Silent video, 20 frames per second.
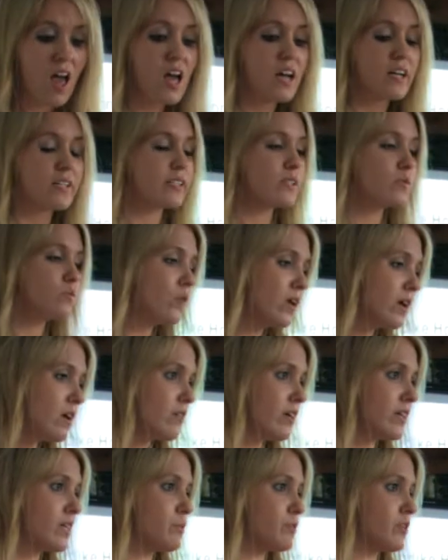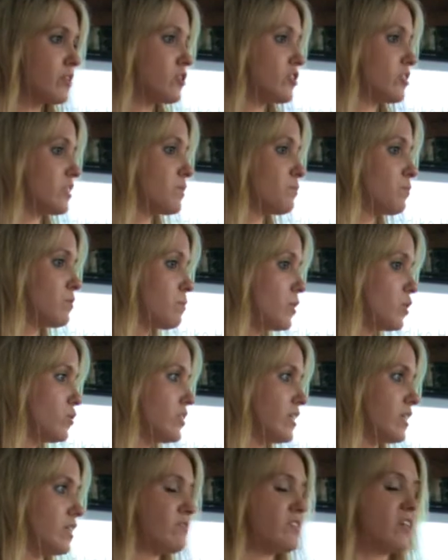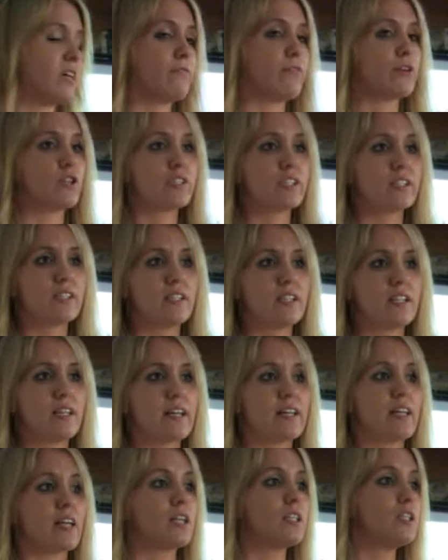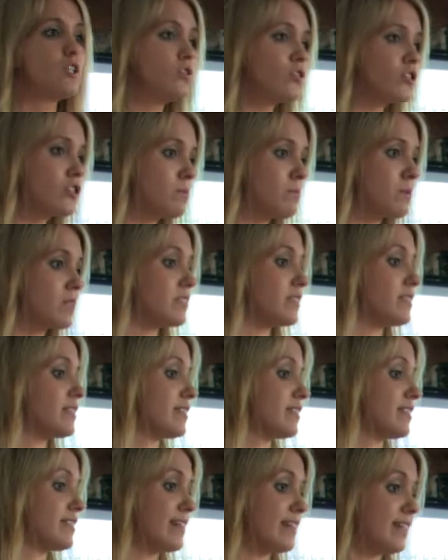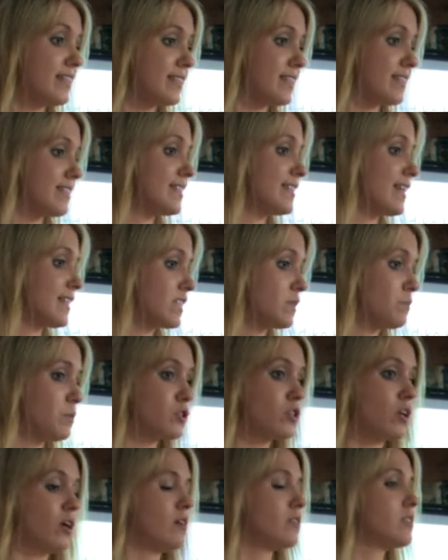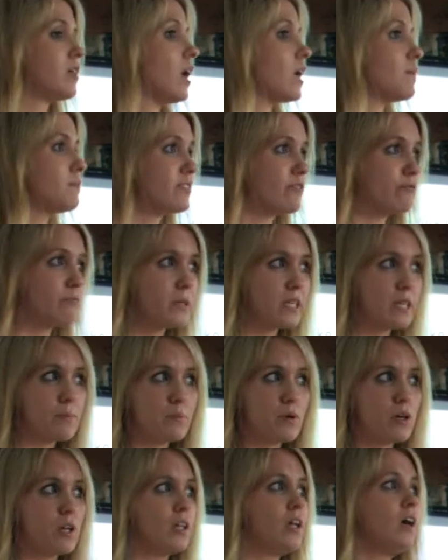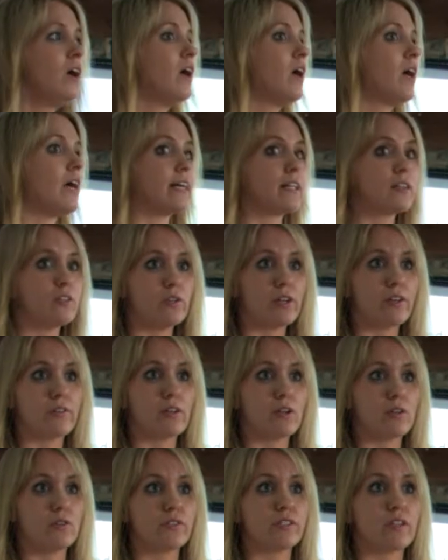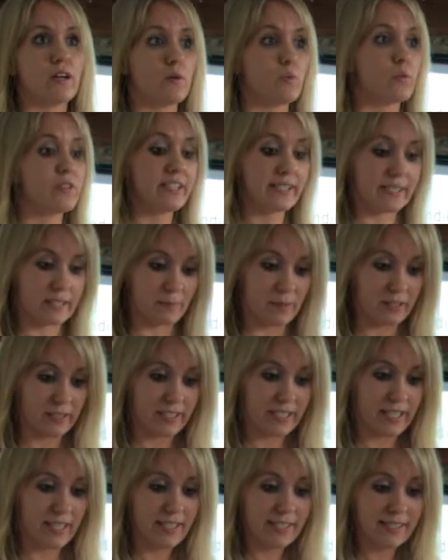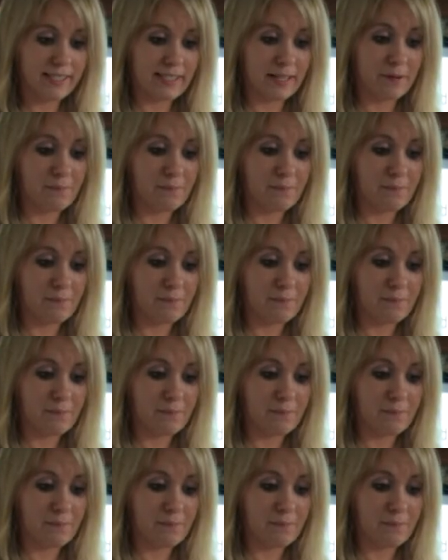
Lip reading: As well, honey production is promoting of diversity and inclusion because it's accessible to all types of people, including those with disabilities.